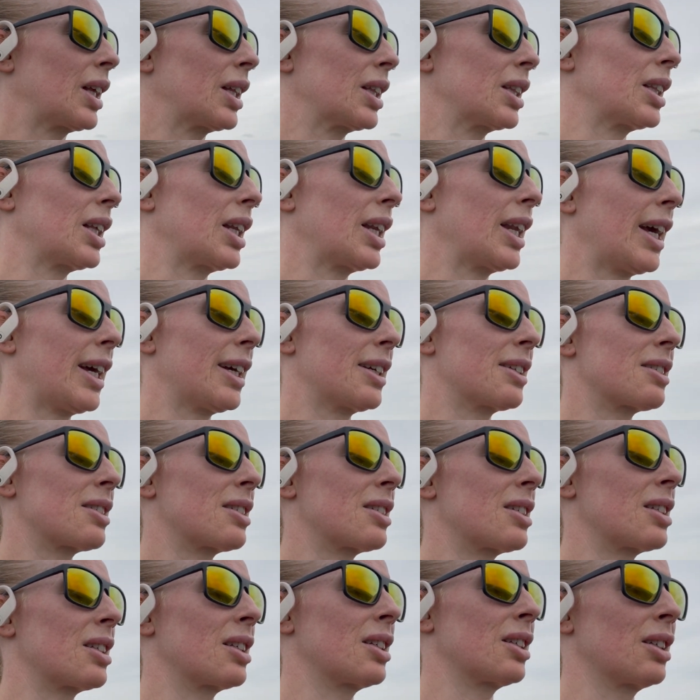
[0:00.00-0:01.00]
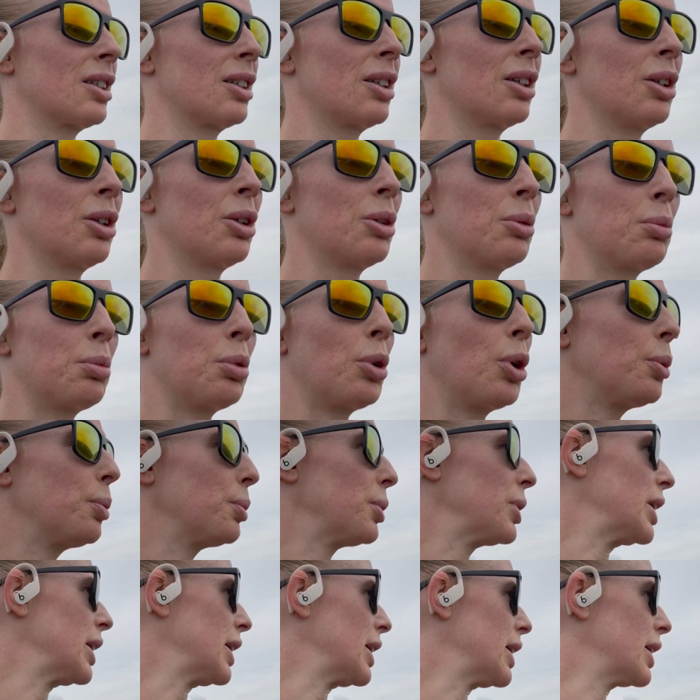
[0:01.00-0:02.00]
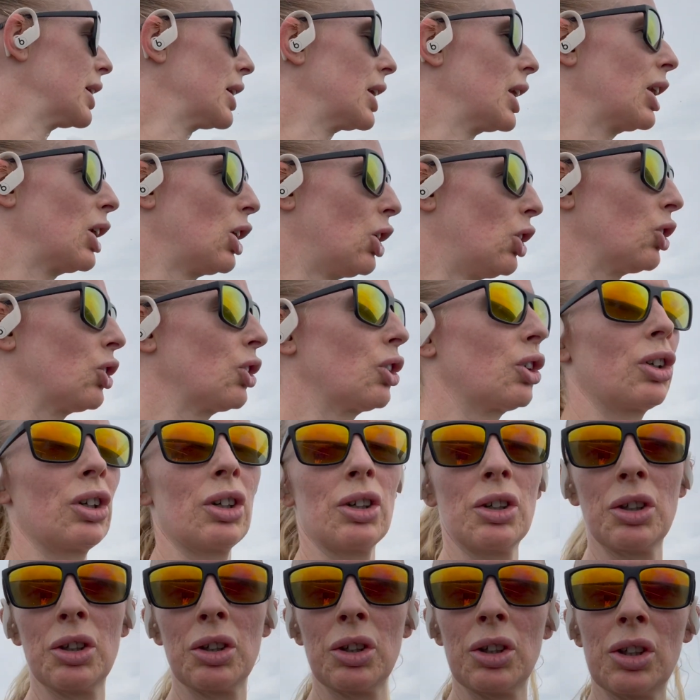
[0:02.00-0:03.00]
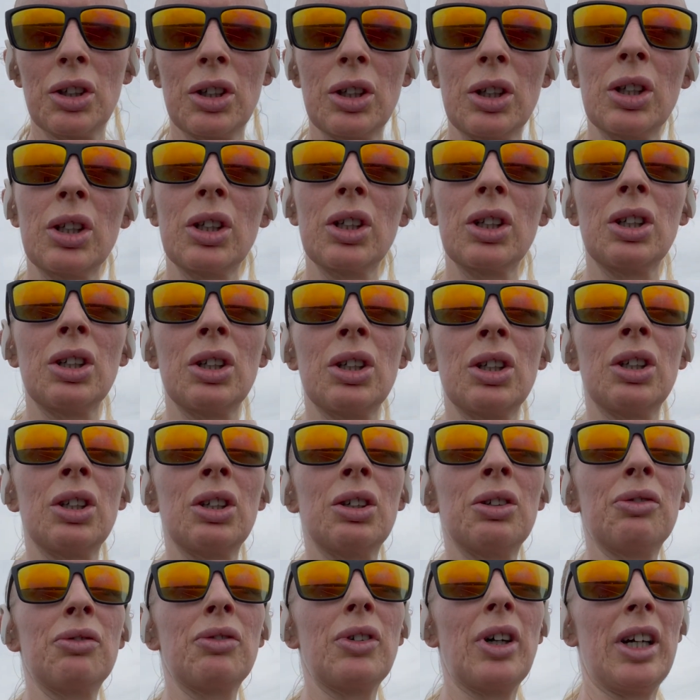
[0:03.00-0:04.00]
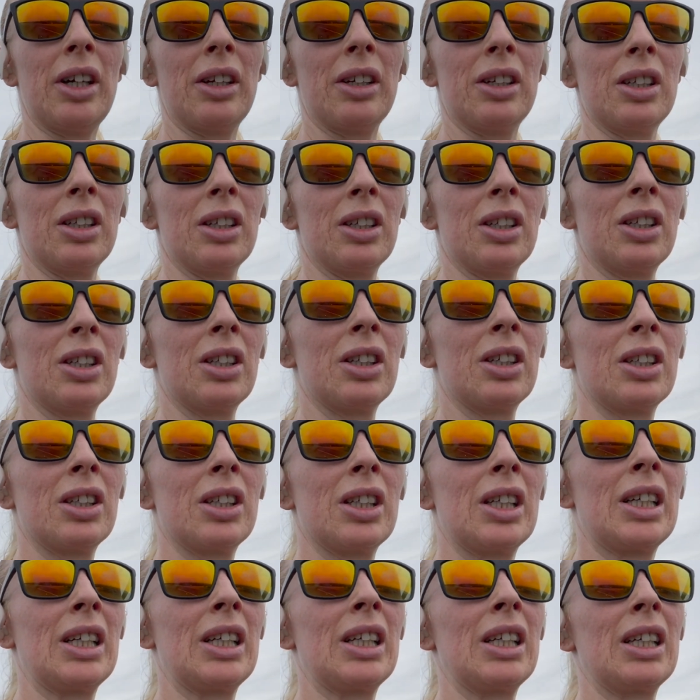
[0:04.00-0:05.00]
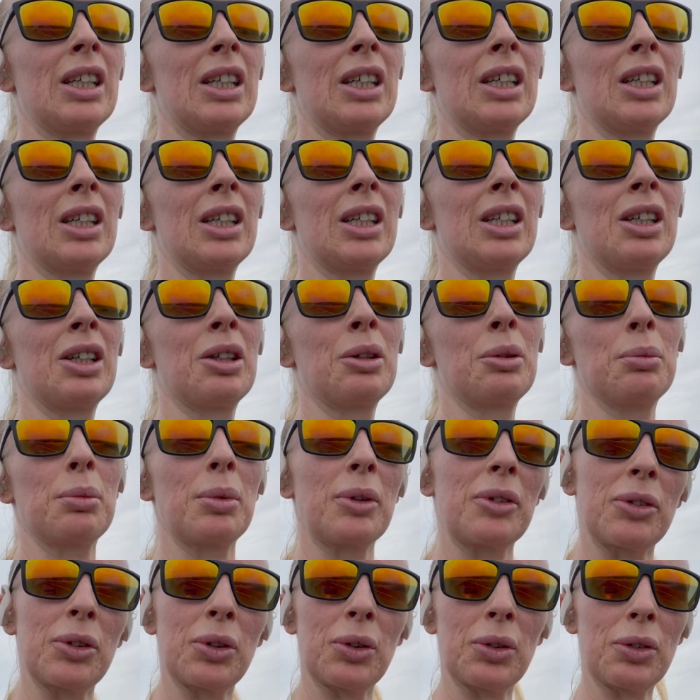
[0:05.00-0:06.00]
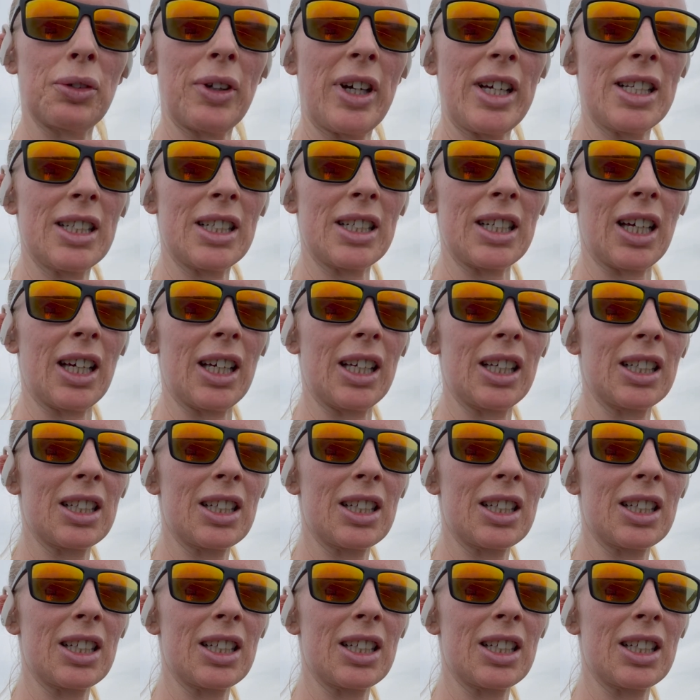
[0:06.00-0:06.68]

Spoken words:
The last properly long run before the race day.